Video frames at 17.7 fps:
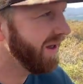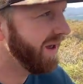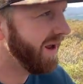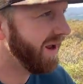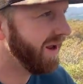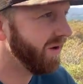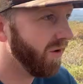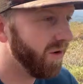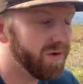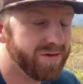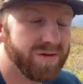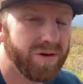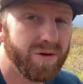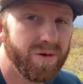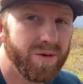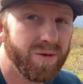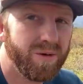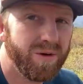and
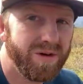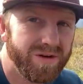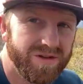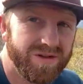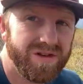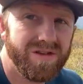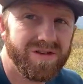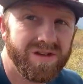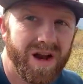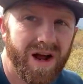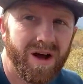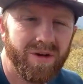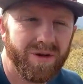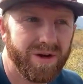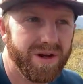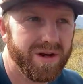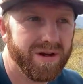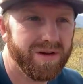also
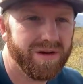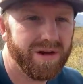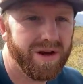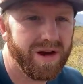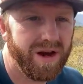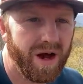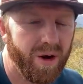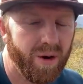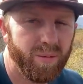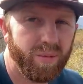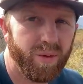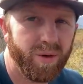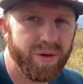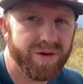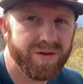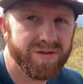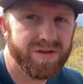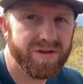seasonality and how
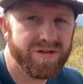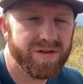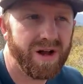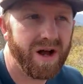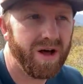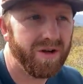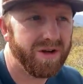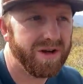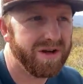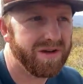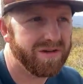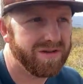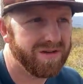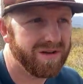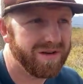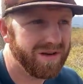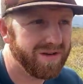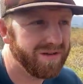important seasonality is
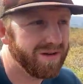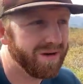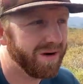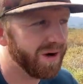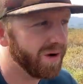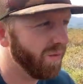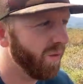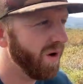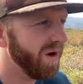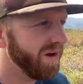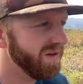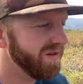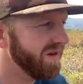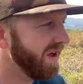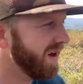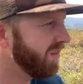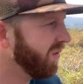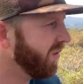in considering what is
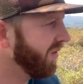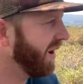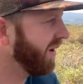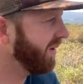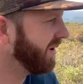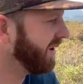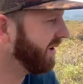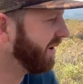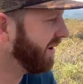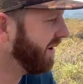edible down here.